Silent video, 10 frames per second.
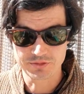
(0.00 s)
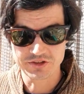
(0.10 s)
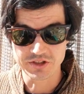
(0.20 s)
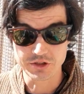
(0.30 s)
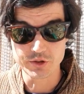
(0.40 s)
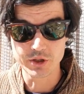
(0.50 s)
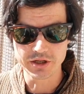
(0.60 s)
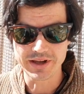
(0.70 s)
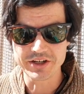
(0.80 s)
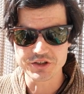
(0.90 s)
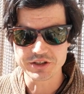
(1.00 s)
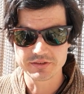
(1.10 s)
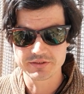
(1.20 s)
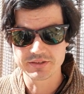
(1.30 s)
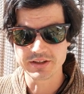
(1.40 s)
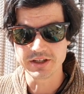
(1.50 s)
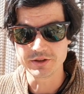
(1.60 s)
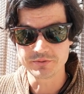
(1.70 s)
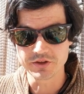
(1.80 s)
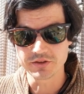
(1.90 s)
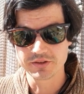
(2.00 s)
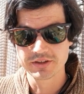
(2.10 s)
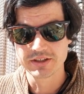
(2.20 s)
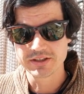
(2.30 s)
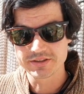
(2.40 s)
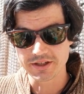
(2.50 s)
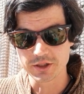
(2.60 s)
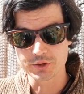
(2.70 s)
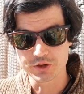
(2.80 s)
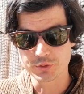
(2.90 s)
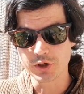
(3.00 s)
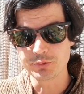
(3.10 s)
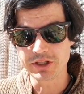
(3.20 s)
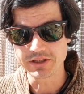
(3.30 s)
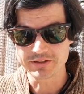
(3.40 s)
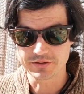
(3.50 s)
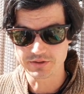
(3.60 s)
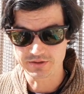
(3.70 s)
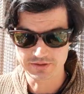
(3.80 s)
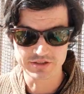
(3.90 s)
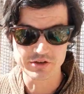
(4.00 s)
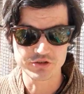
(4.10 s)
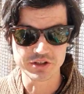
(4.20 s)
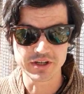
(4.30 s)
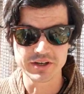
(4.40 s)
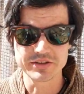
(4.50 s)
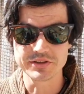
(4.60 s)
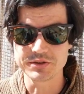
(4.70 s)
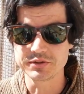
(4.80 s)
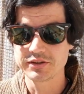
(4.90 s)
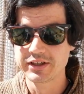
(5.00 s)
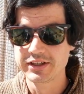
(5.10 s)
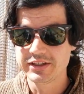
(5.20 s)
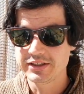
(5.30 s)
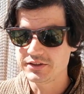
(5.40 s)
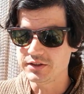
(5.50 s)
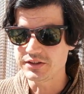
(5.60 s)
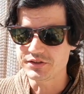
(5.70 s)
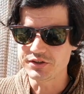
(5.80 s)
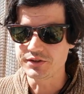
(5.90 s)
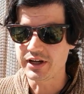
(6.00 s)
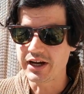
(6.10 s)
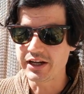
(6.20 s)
to study nuclear energy for psychological well-being. So he's an interesting character to listen to.